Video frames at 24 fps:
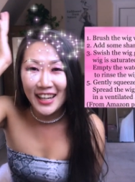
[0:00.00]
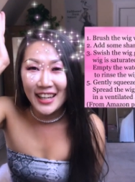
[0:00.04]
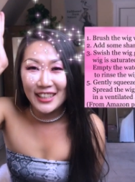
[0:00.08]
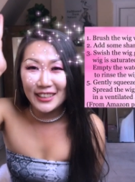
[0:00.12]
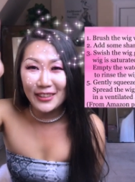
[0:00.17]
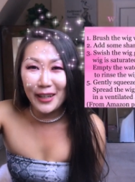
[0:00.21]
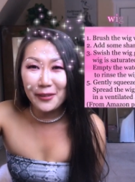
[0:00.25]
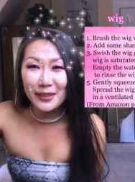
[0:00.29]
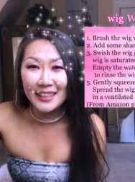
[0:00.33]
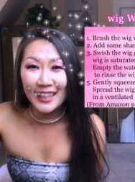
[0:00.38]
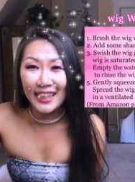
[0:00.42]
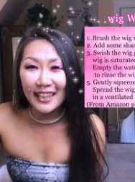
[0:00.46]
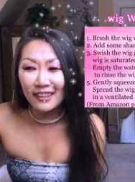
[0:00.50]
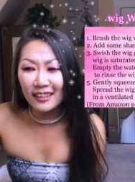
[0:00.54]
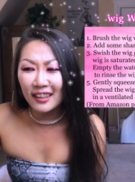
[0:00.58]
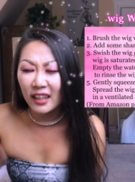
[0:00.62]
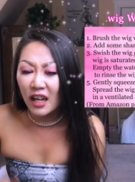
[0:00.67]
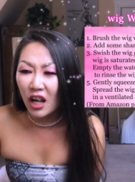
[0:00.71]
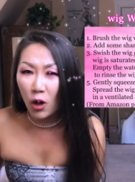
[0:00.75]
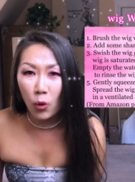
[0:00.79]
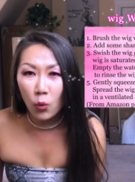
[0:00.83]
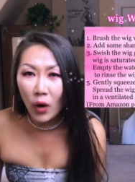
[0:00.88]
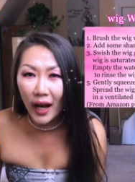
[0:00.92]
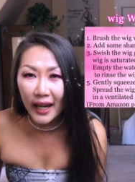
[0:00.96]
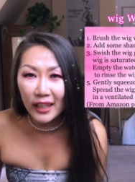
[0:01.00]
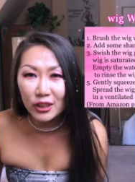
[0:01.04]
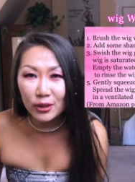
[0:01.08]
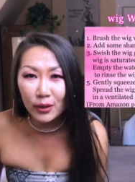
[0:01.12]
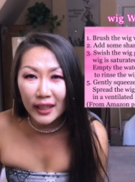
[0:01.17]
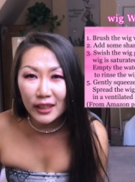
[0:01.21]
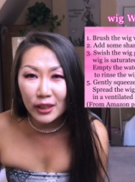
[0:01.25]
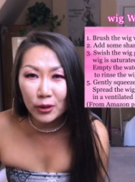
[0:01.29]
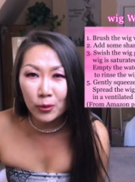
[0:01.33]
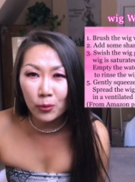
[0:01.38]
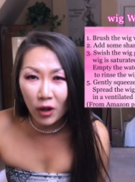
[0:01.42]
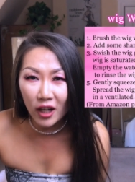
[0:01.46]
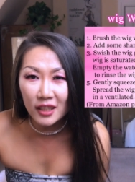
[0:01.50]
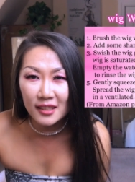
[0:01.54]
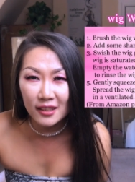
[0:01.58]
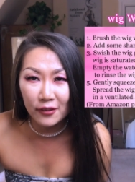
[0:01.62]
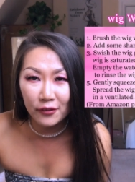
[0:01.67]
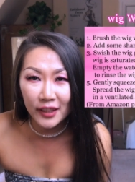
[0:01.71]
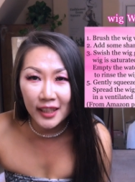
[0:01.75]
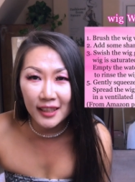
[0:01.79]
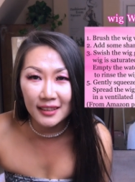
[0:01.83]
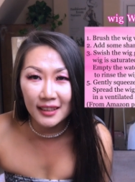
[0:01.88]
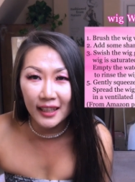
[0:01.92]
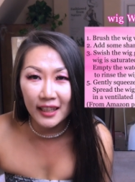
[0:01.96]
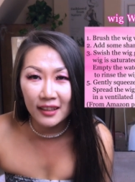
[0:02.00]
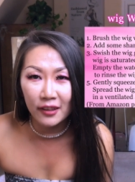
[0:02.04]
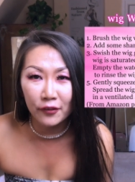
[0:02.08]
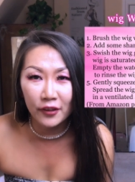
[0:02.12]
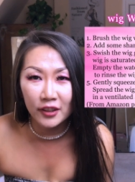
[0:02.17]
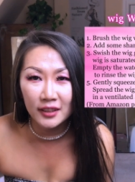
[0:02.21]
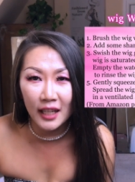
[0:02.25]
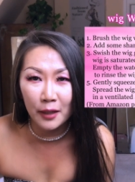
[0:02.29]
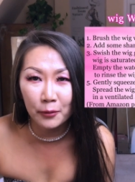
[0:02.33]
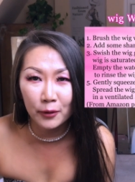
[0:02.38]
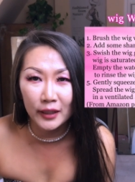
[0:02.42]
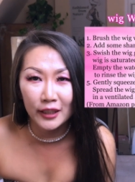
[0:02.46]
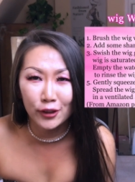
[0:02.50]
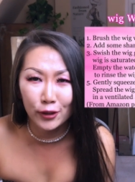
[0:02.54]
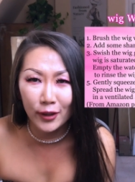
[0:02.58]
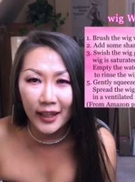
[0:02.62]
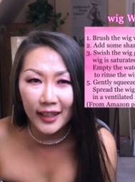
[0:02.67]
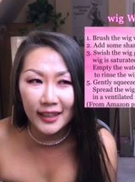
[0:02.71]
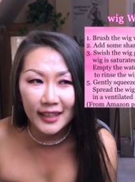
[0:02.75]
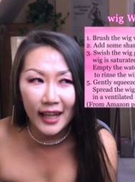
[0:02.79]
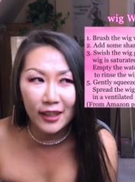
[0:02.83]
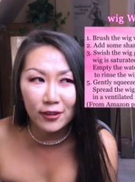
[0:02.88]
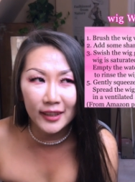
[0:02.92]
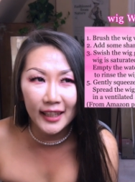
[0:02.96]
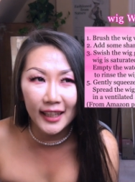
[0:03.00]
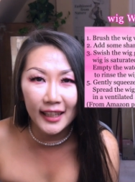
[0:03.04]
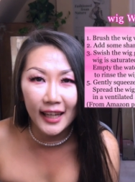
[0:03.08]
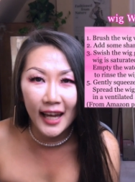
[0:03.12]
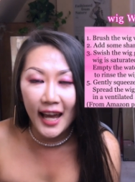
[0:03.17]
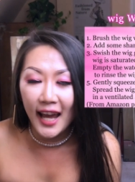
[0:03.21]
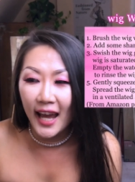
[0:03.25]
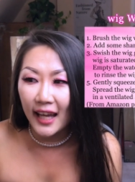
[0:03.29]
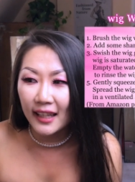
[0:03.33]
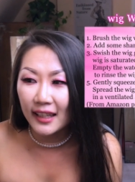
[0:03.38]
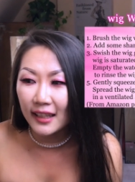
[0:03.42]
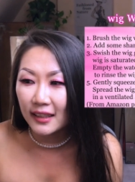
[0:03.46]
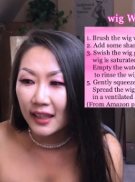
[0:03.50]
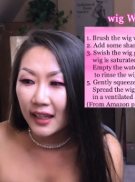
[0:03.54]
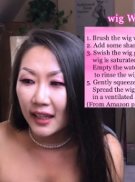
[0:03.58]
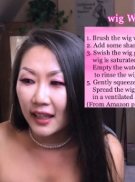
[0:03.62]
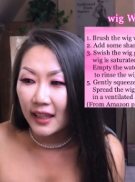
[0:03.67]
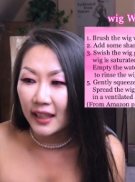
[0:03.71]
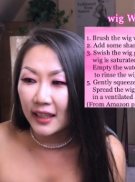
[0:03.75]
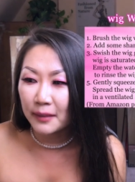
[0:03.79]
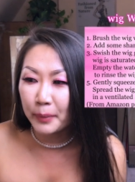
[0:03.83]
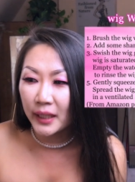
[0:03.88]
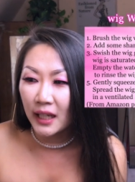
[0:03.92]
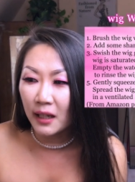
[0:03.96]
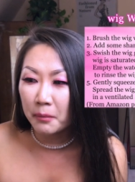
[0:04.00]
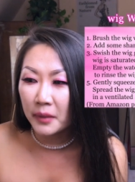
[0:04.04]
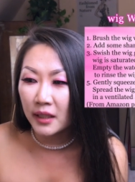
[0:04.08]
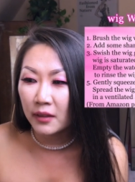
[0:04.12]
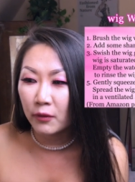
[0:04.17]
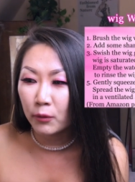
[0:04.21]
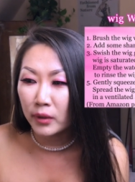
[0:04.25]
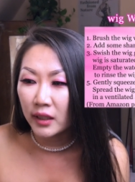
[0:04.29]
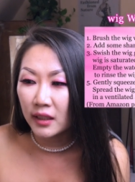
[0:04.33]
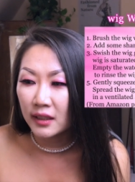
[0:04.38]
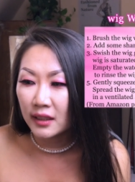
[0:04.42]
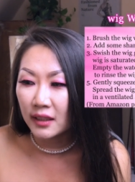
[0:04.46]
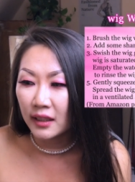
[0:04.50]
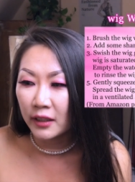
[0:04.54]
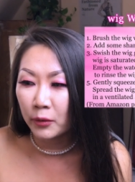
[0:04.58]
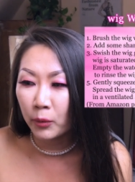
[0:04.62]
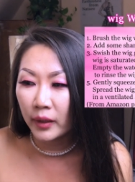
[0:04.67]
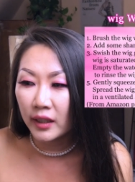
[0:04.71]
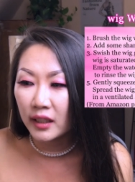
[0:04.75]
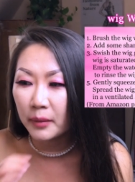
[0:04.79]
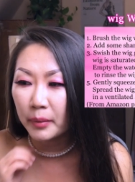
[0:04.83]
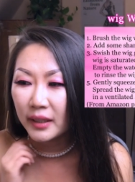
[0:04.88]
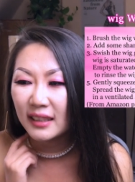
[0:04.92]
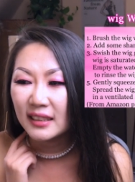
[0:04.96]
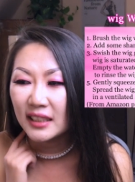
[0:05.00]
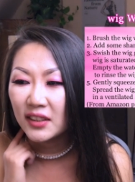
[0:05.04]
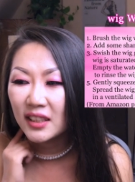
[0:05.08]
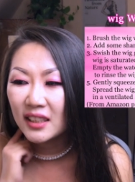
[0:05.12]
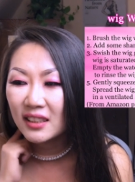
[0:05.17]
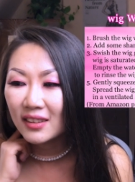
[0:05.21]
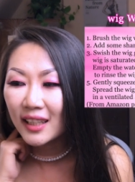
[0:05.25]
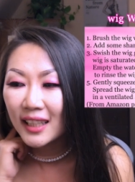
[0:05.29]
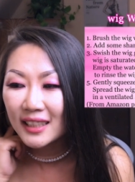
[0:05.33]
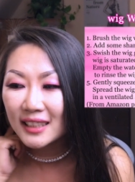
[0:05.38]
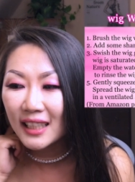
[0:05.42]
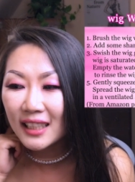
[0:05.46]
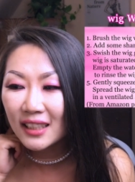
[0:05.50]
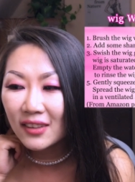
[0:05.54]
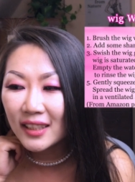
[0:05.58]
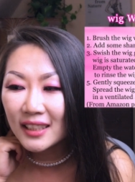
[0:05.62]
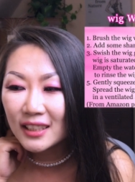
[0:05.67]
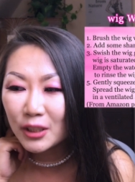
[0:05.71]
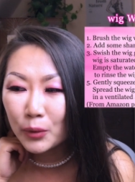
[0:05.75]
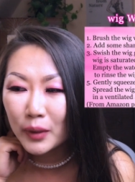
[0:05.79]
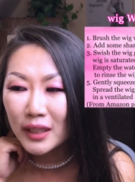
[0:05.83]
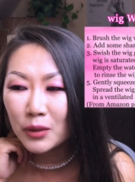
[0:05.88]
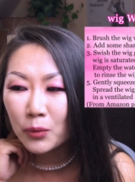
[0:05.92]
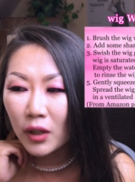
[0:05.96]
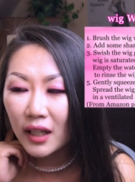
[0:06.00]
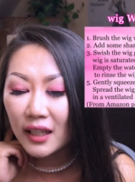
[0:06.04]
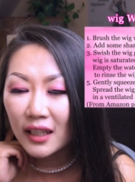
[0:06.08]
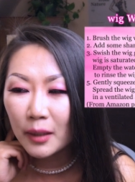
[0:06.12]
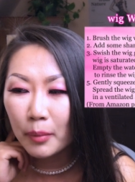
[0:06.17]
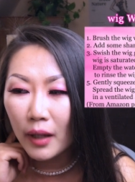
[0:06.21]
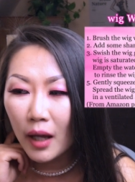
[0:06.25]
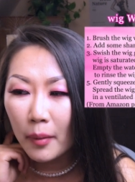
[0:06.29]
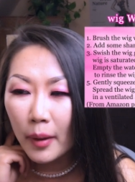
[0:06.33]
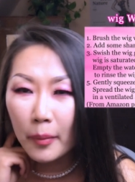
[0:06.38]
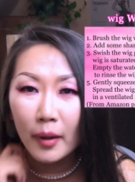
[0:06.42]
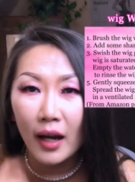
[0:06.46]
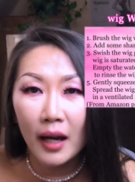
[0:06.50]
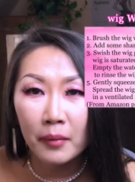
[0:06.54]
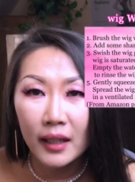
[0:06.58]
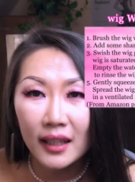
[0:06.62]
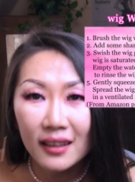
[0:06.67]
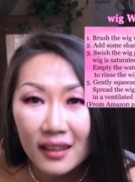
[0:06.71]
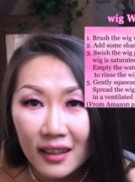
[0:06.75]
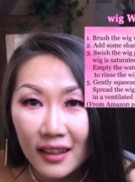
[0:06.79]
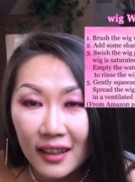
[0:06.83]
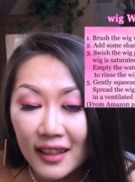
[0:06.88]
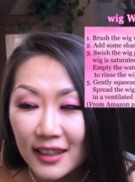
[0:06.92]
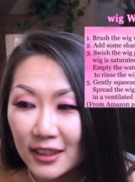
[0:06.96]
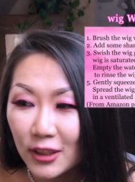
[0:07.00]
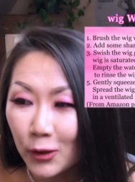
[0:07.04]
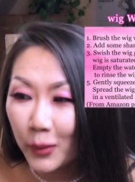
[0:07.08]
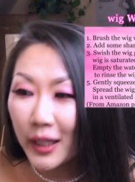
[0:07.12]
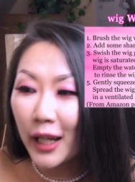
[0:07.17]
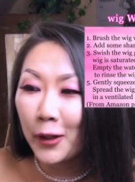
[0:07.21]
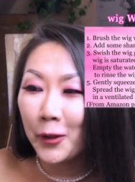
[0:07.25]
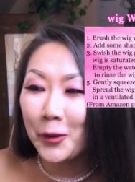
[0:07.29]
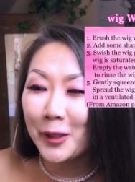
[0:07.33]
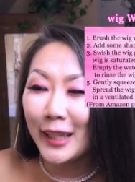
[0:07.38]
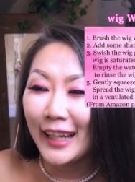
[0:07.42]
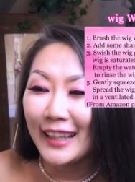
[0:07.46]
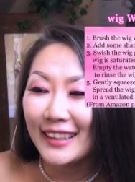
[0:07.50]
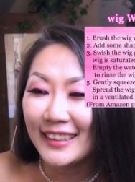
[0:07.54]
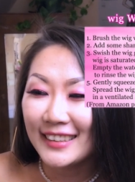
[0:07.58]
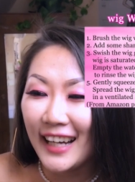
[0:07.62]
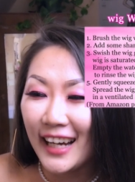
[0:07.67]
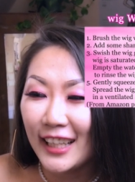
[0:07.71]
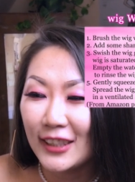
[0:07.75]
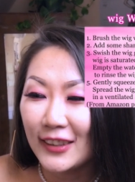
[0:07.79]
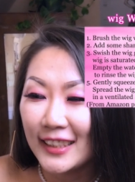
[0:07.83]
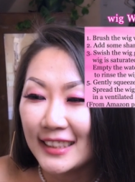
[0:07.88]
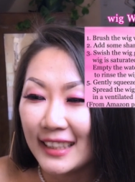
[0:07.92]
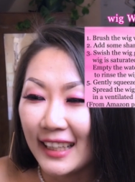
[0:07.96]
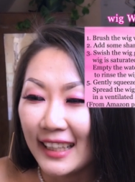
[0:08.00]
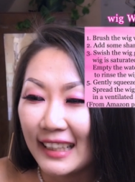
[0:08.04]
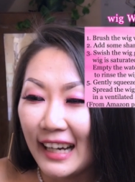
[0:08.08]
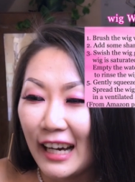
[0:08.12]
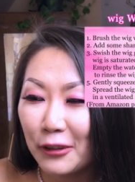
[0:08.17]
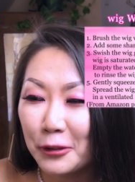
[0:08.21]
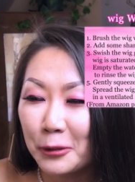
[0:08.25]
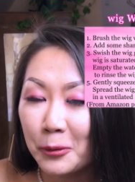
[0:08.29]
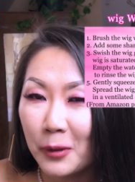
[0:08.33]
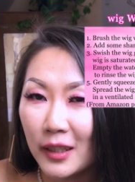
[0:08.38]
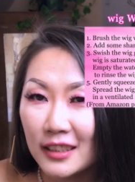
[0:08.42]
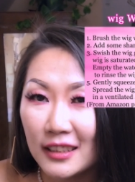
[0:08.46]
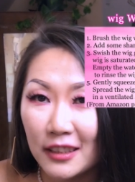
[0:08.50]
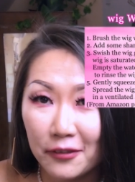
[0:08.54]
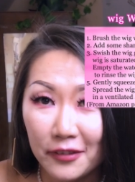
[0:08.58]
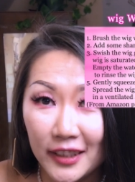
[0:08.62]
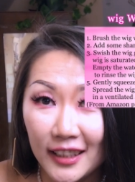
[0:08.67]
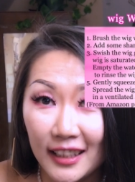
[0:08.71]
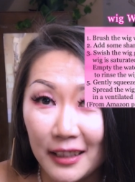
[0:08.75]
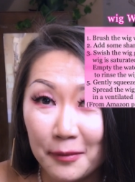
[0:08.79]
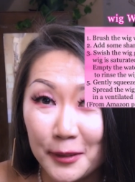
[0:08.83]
So I was like, oh, why do I need to wash the wigs like the first time when I tried it? I don't get it. And then it becoming weirder and weirder because you need to gently squeeze water, blah, blah, blah. I'm like, so when I look at the title, it's like how to wash the wig.